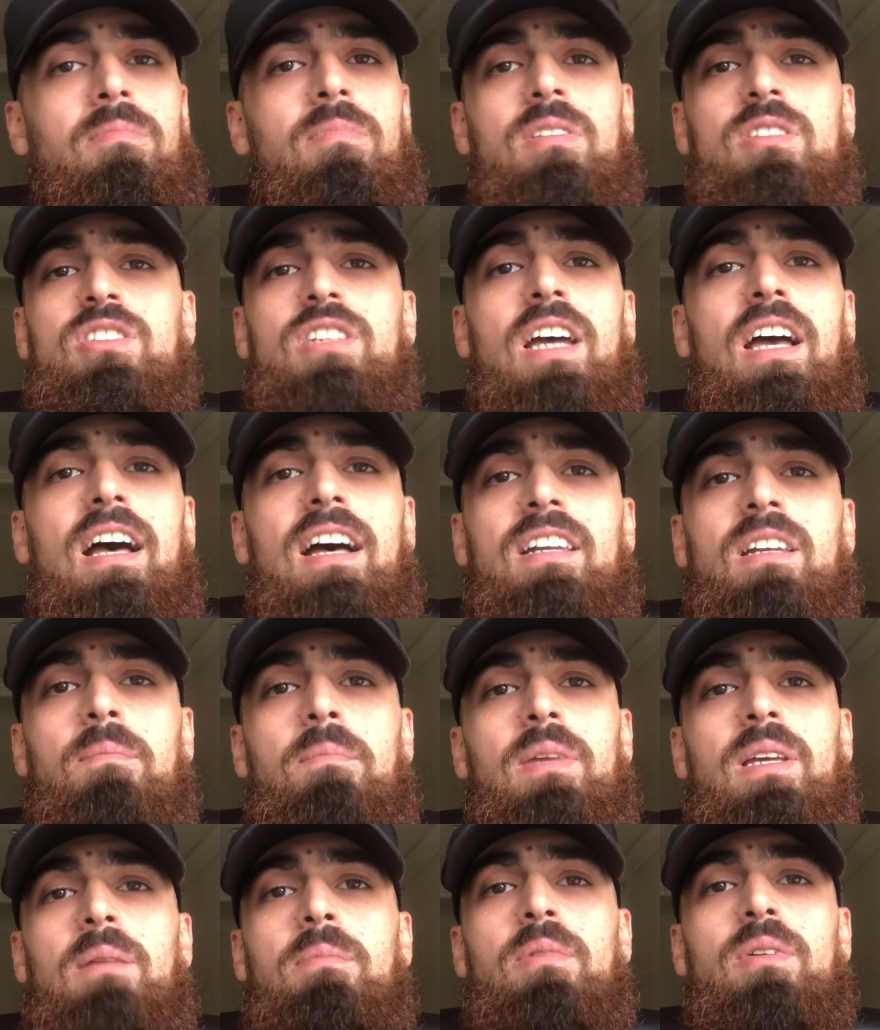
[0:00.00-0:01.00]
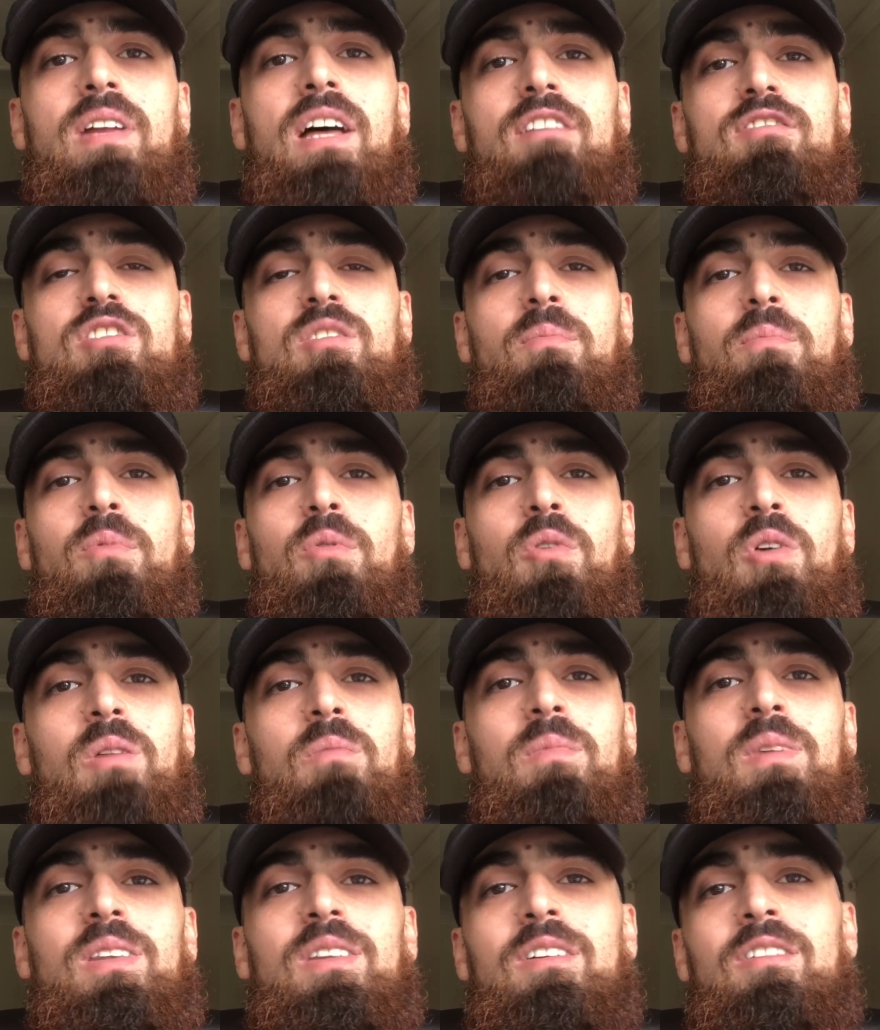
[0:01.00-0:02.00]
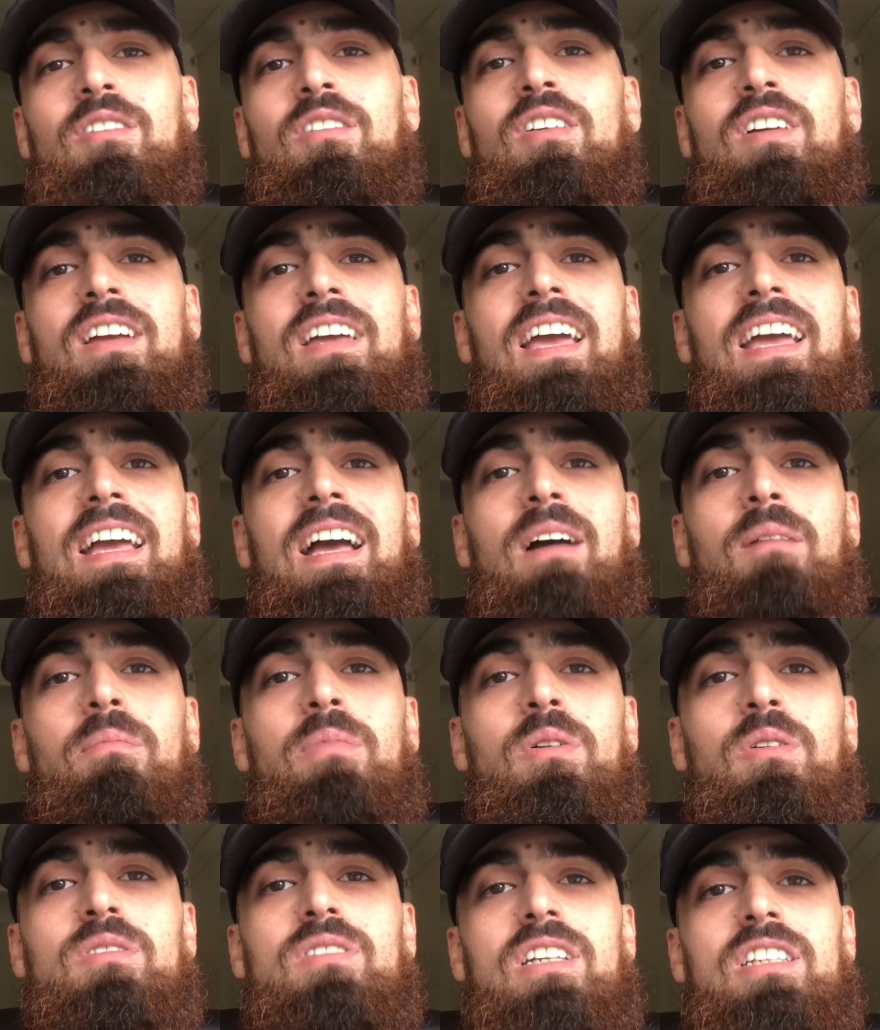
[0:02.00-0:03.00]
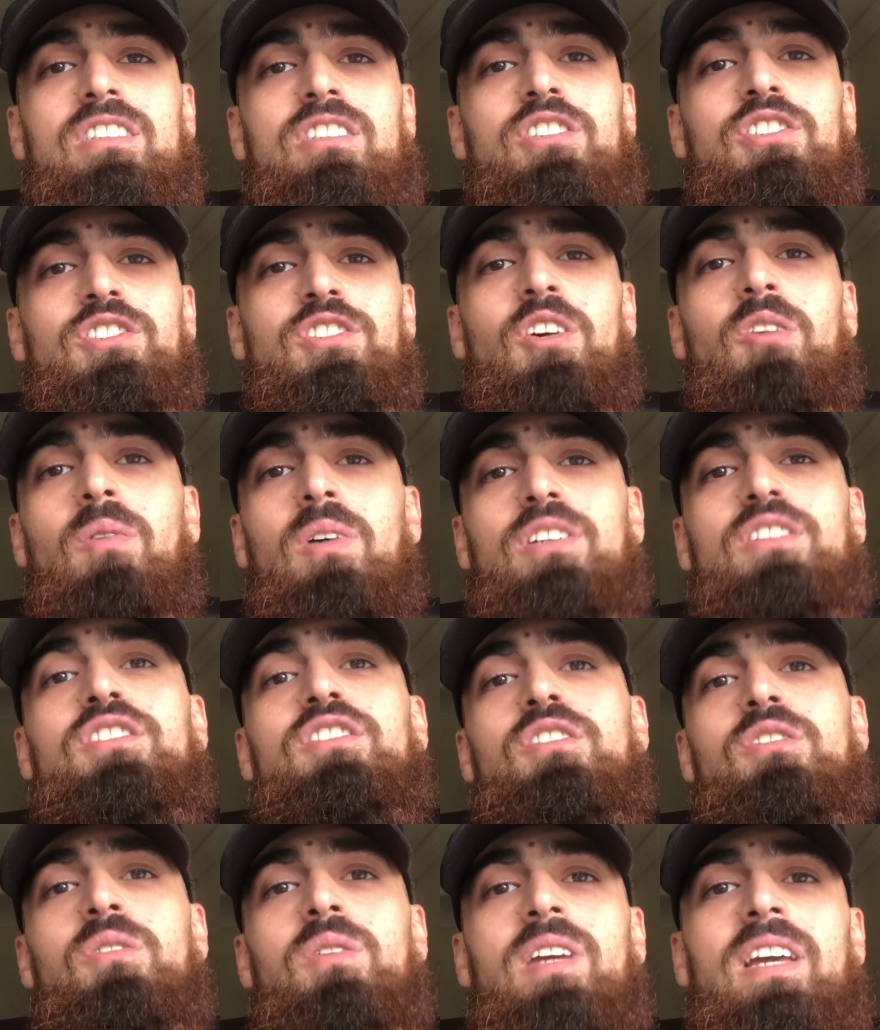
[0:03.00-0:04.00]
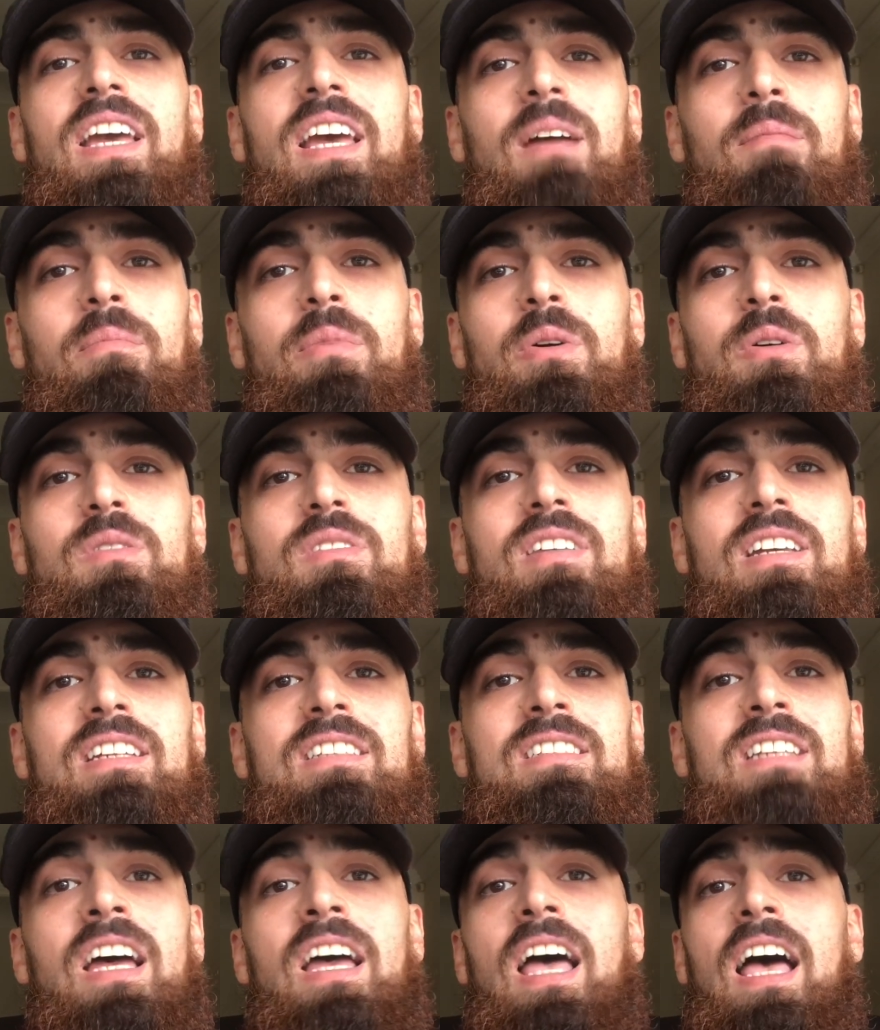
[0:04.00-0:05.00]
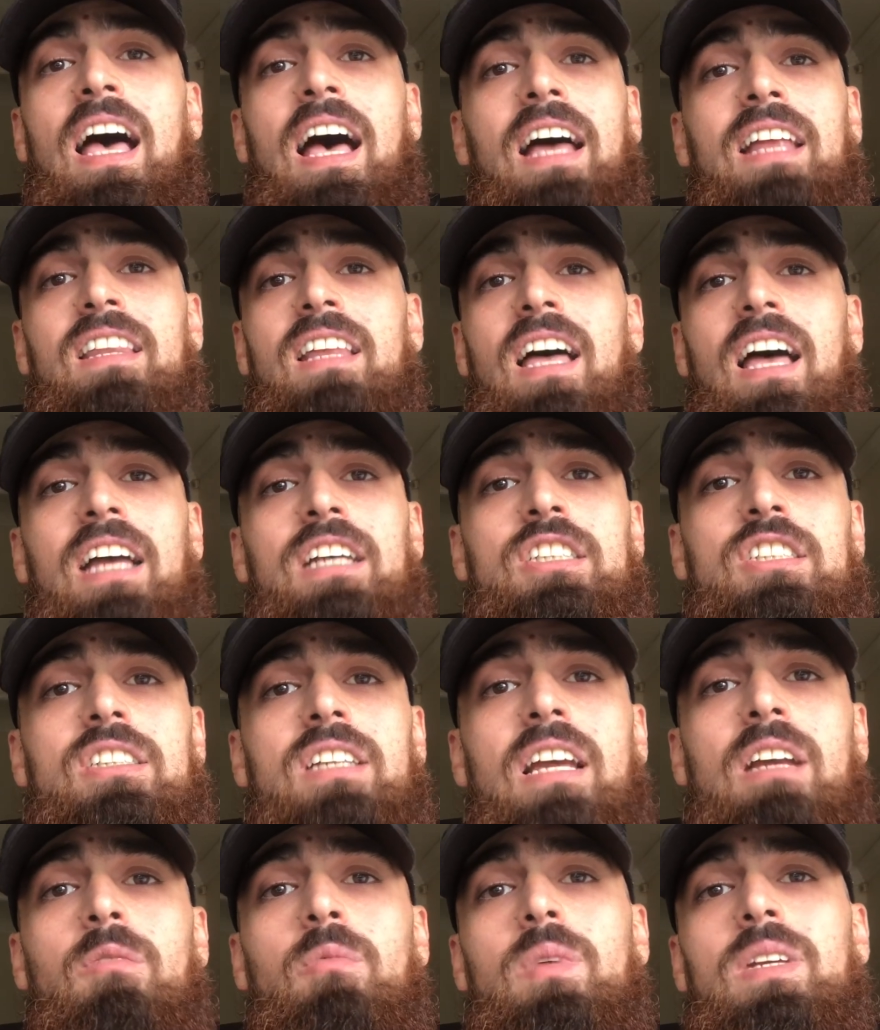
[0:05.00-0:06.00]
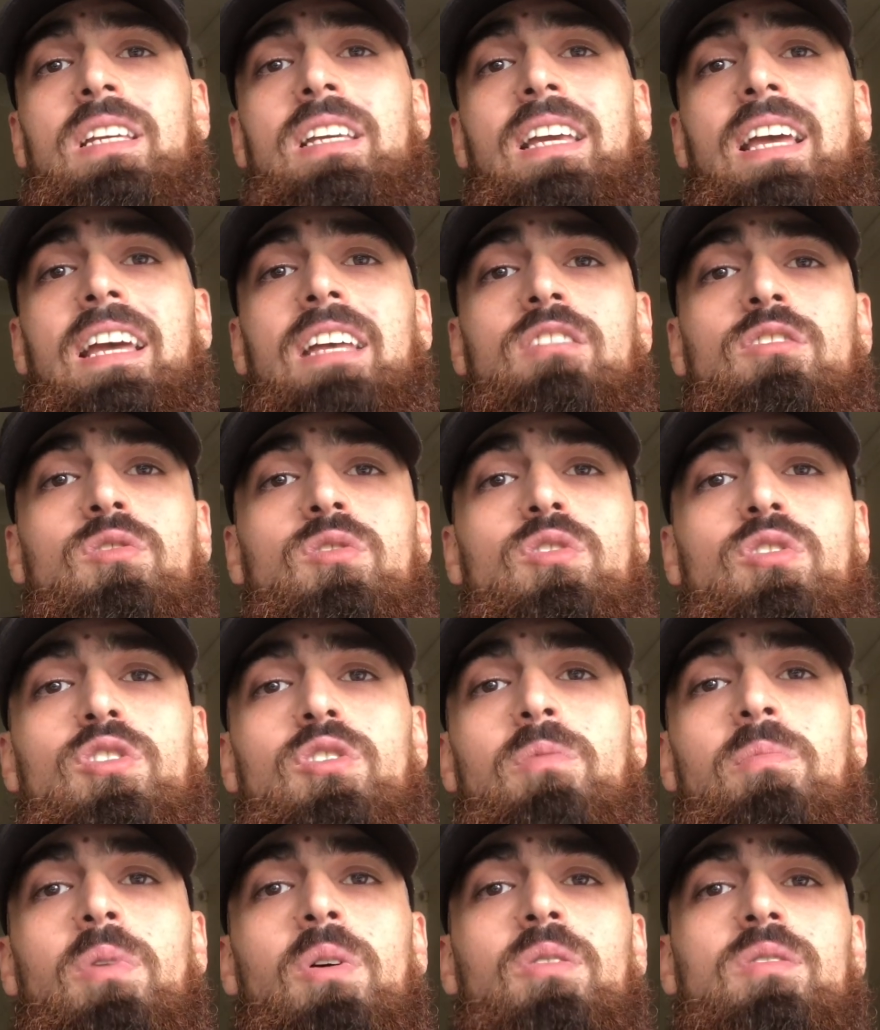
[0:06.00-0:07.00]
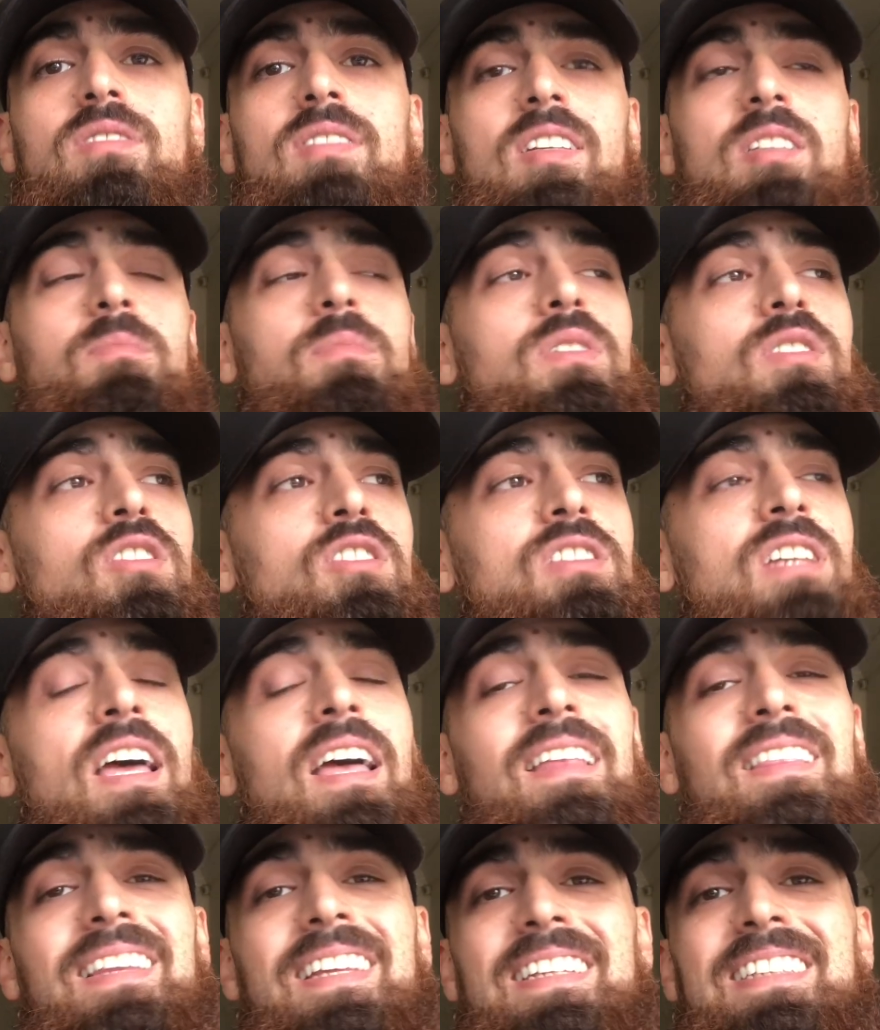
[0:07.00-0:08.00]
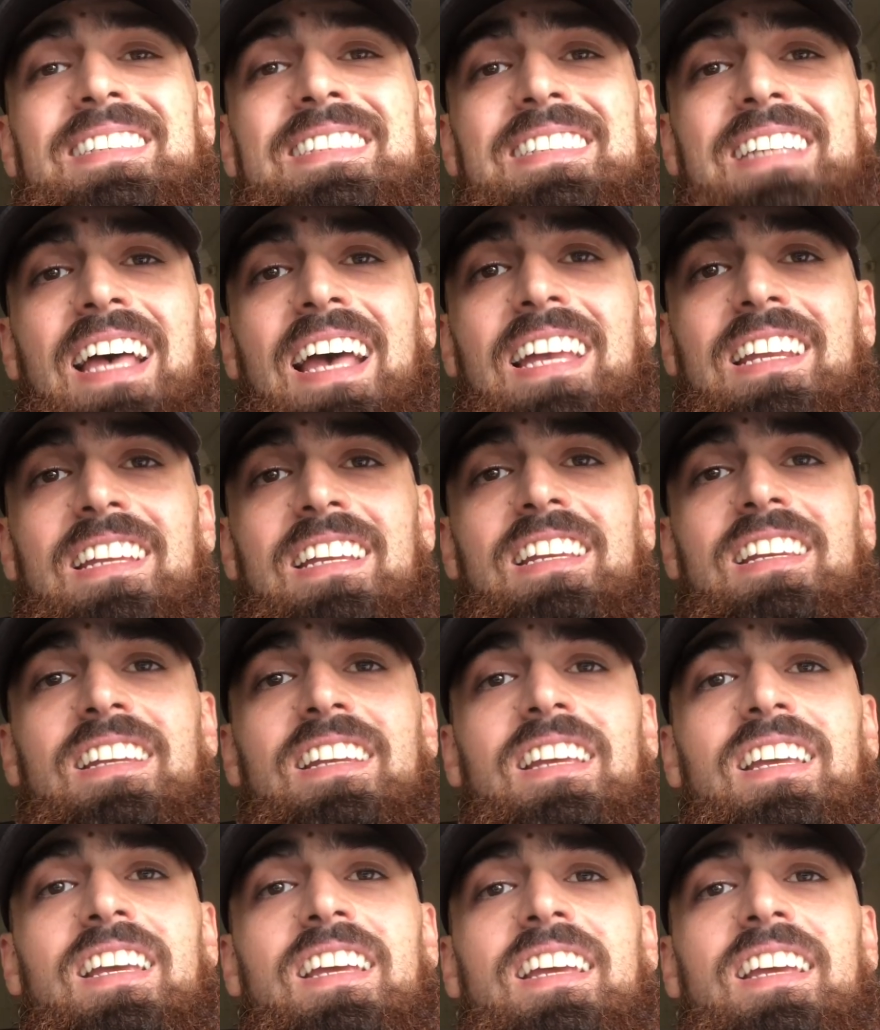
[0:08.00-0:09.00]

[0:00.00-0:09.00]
Shout out the people that have supported me in the Kroenke Out protest, the Show Us You Care protest, and the hashtag We Care Do You protest, because this signing